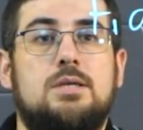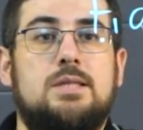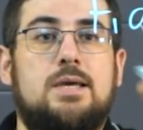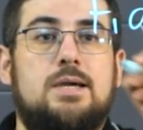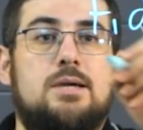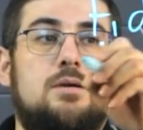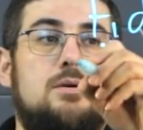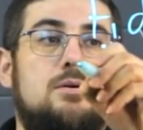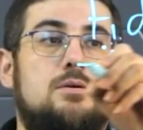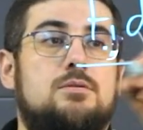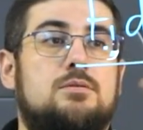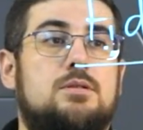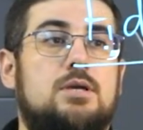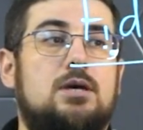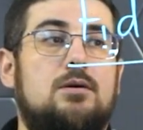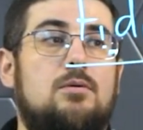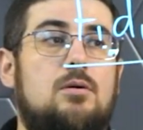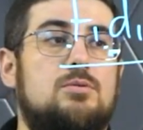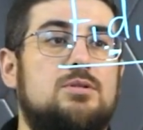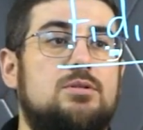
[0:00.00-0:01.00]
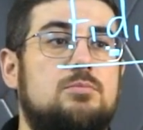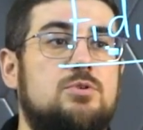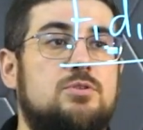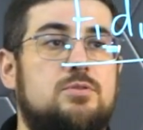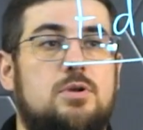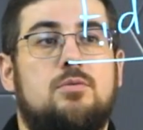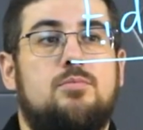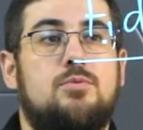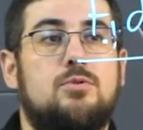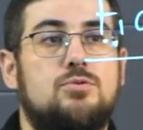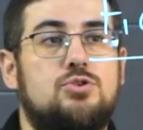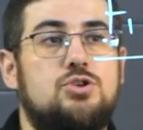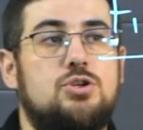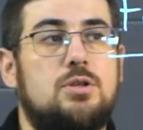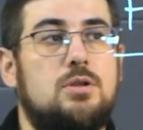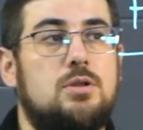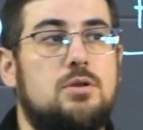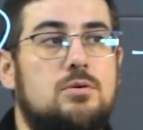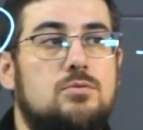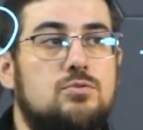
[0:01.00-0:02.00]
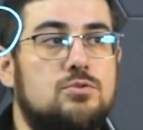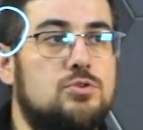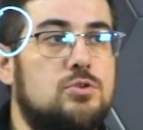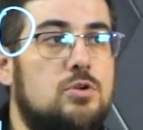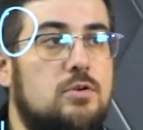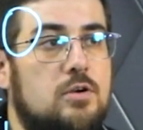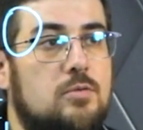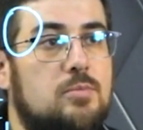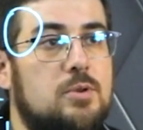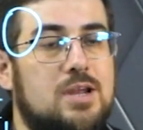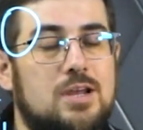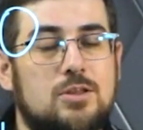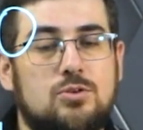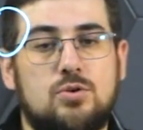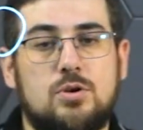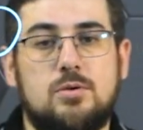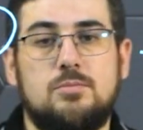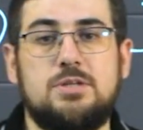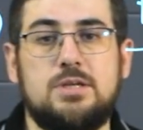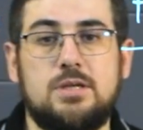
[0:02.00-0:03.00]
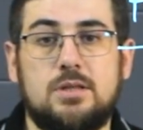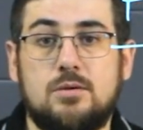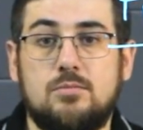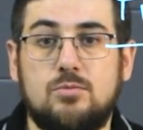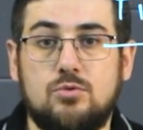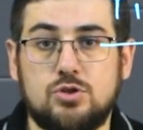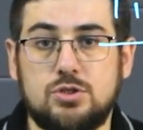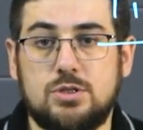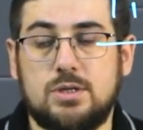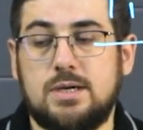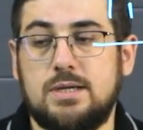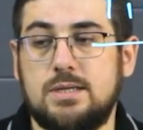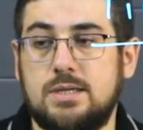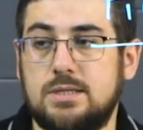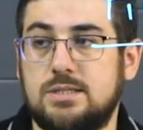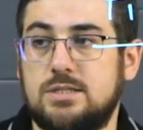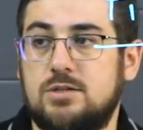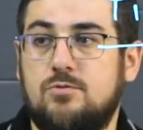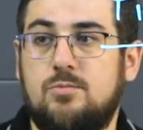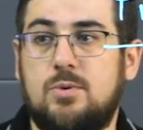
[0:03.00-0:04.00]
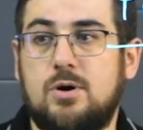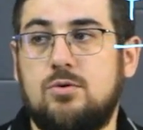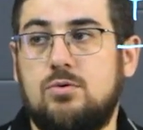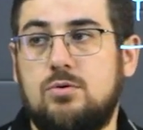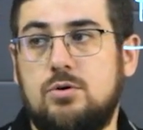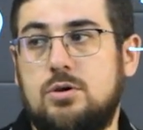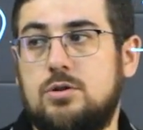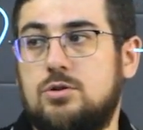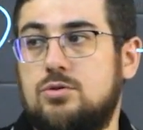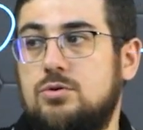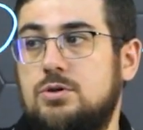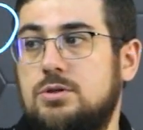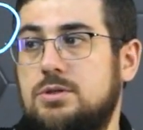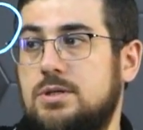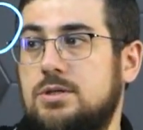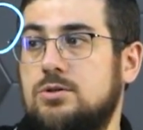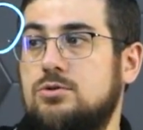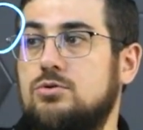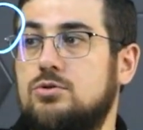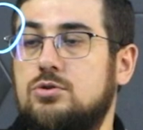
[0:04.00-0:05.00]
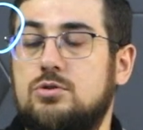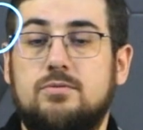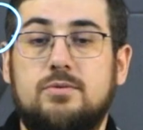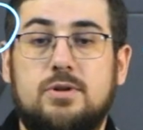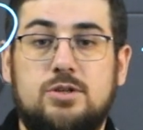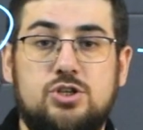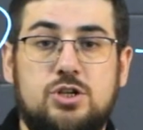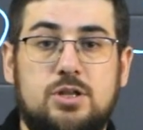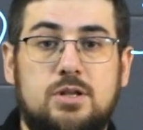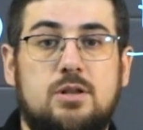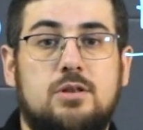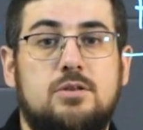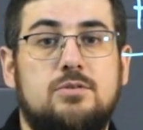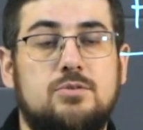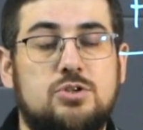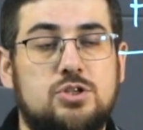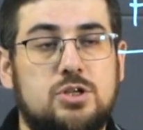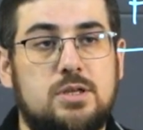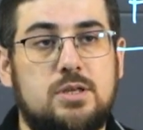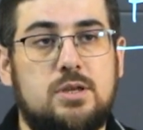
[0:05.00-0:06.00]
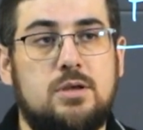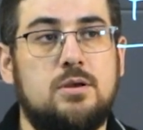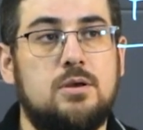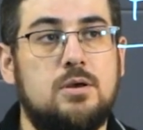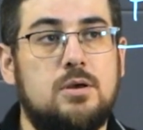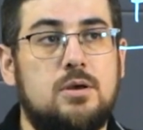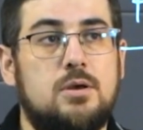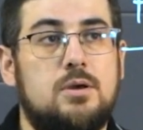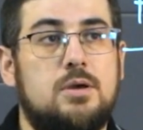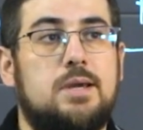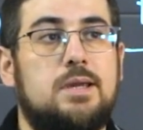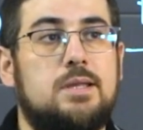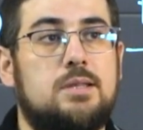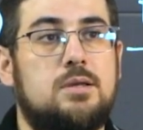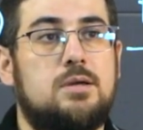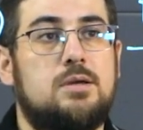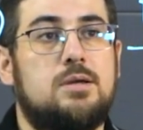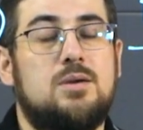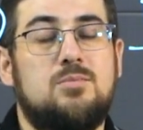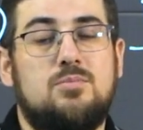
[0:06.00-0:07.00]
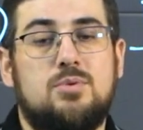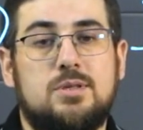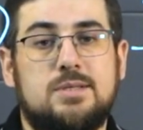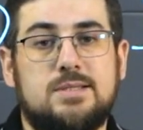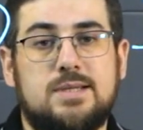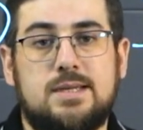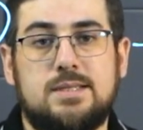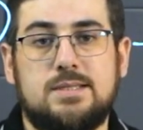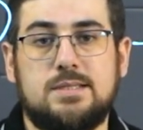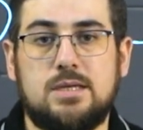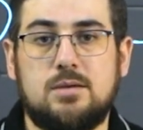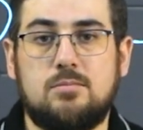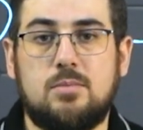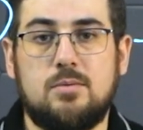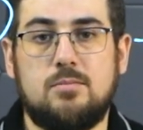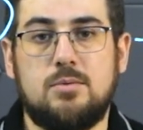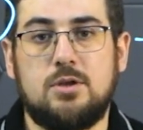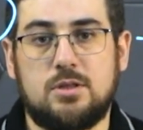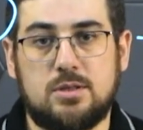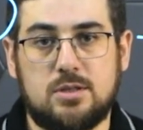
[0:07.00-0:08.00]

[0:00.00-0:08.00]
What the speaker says: Thus we have obtained the condition under which the body can be at rest. That is, there is no rotational motion. This is the compensation of the moments of force.